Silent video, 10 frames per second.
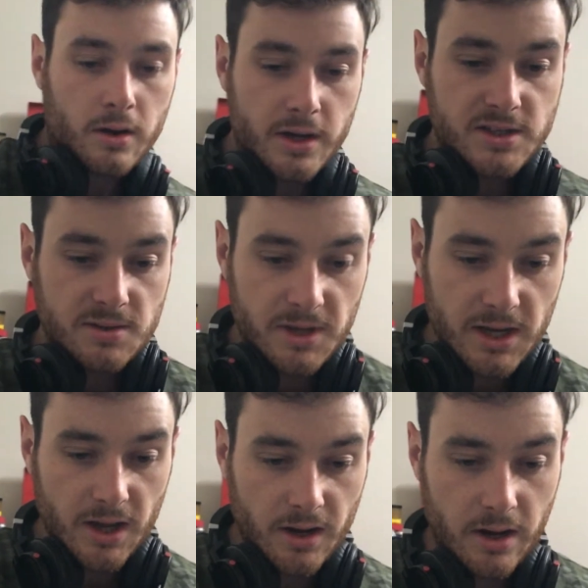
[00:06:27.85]
It's
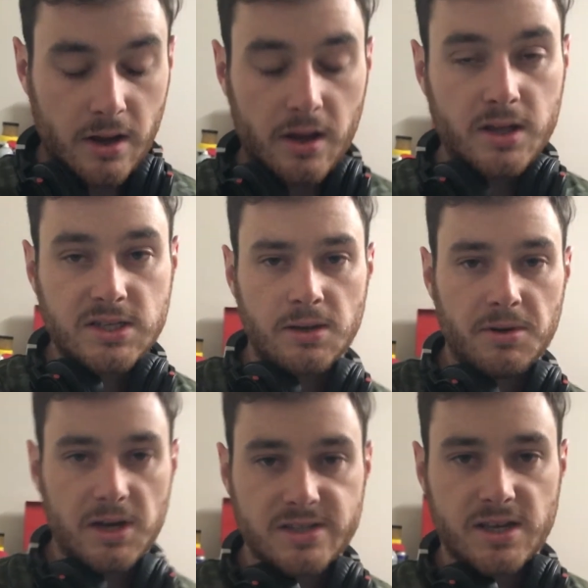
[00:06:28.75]
about
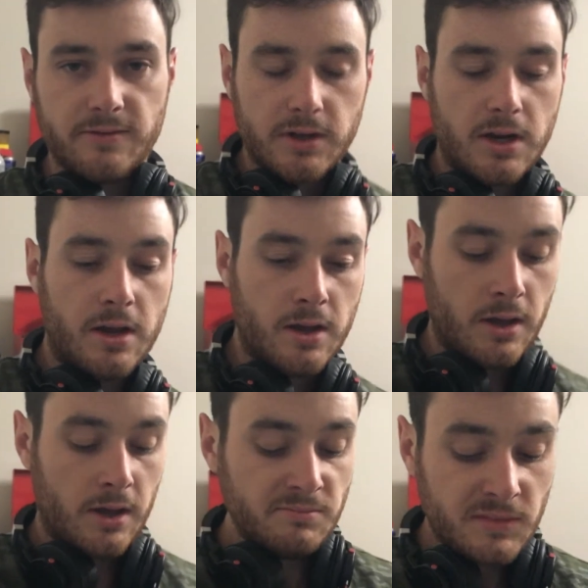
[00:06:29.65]
7:10.
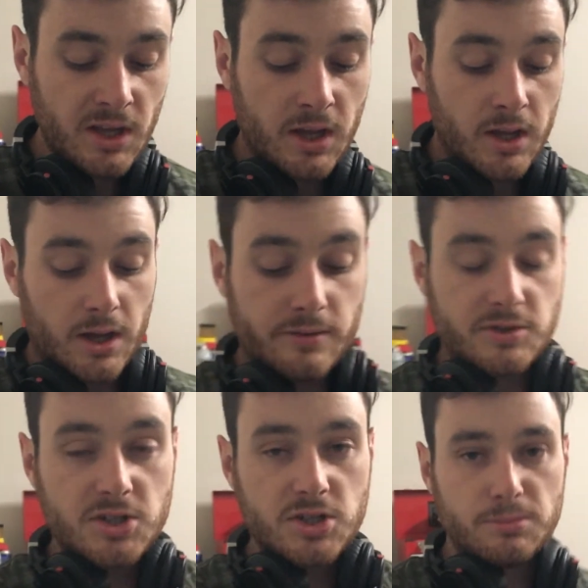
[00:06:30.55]

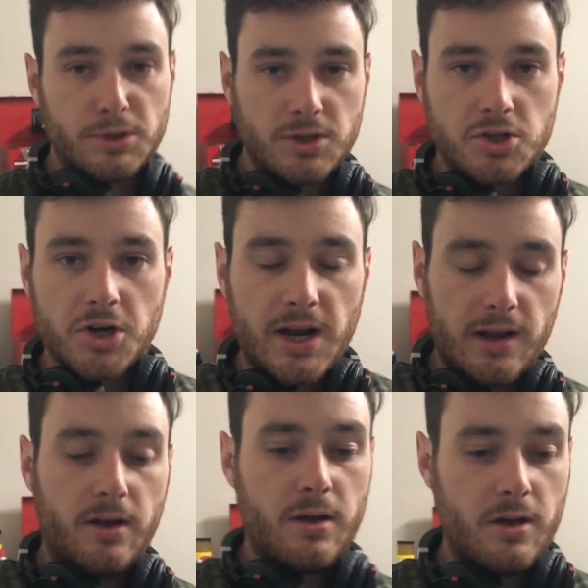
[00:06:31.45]
Just jumped on the trainer.